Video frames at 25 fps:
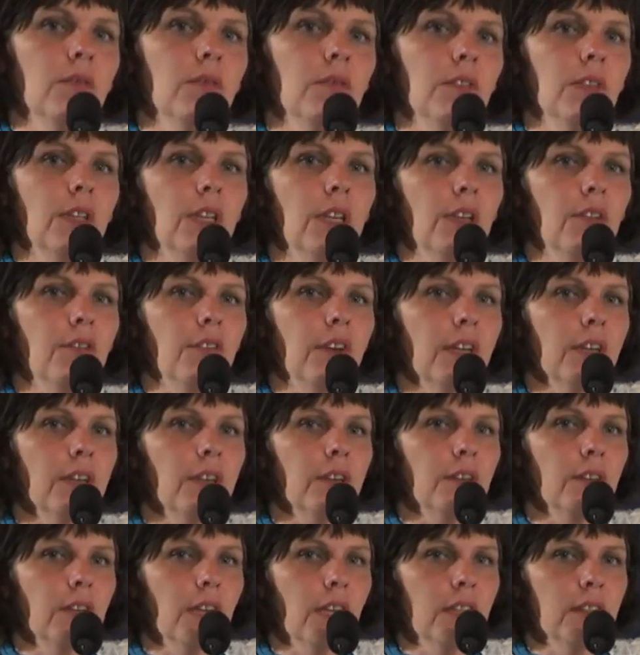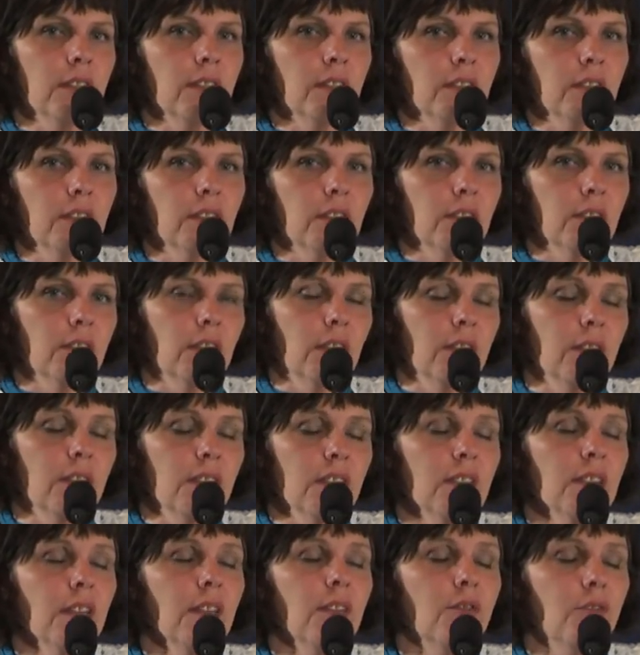They recognized that, and
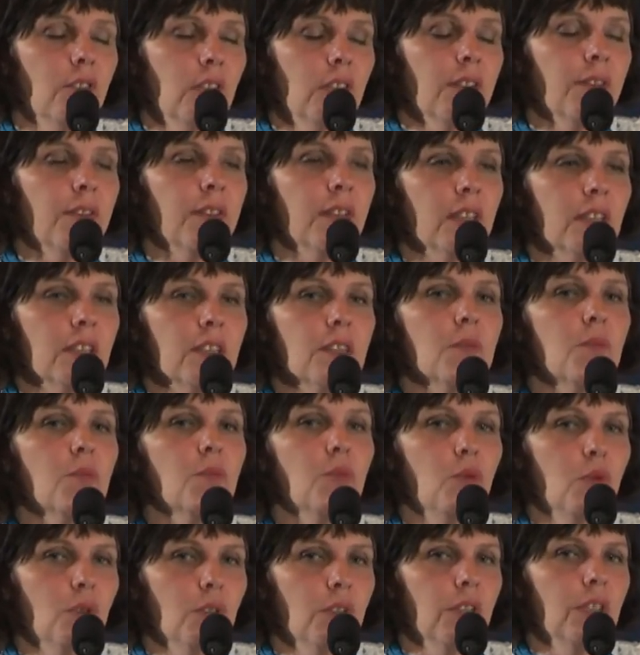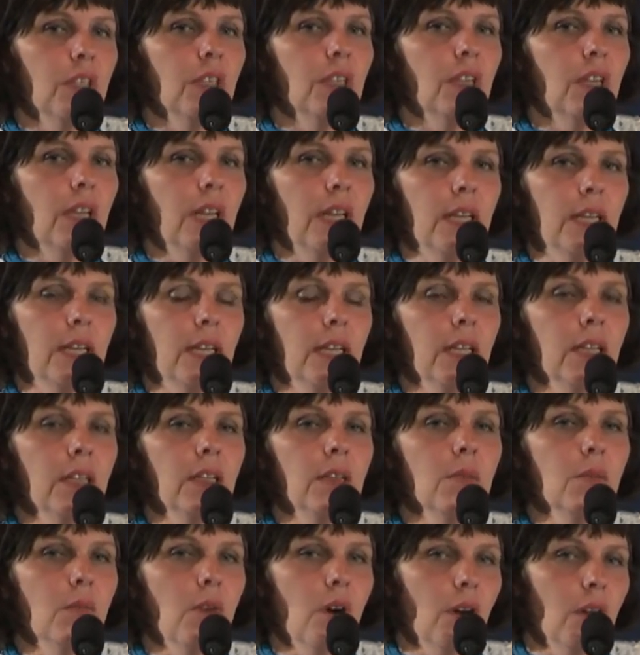this I really think is important in
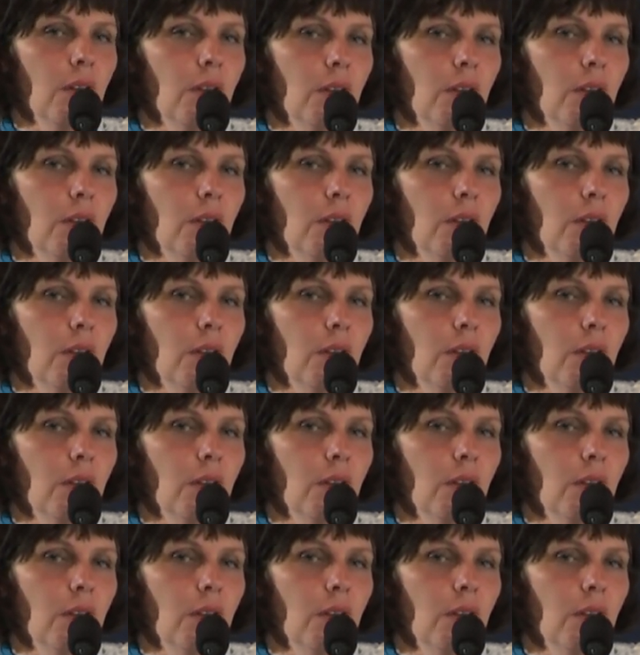any